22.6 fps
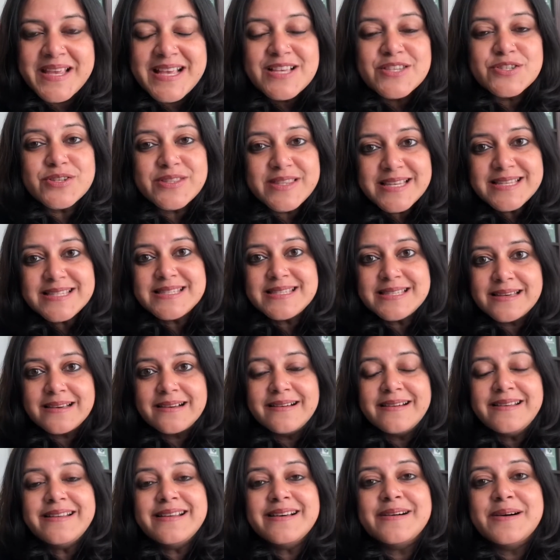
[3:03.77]
So this
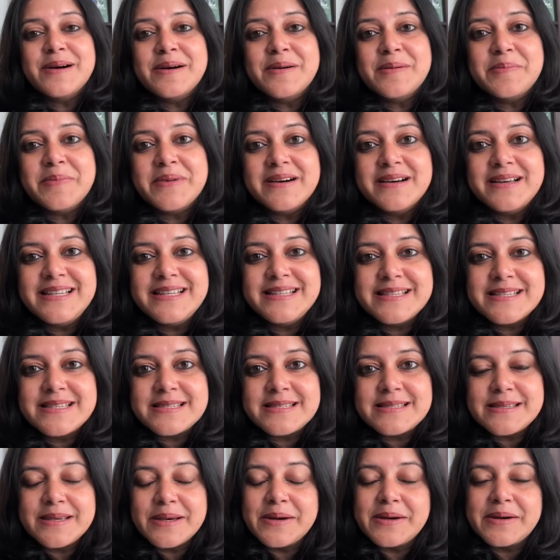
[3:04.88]
year, early
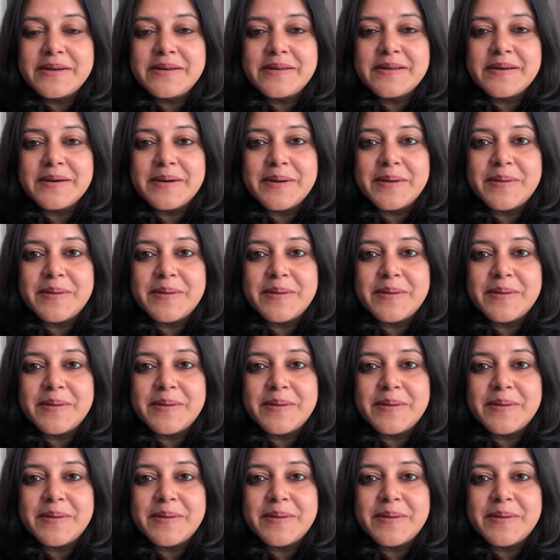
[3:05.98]
this year,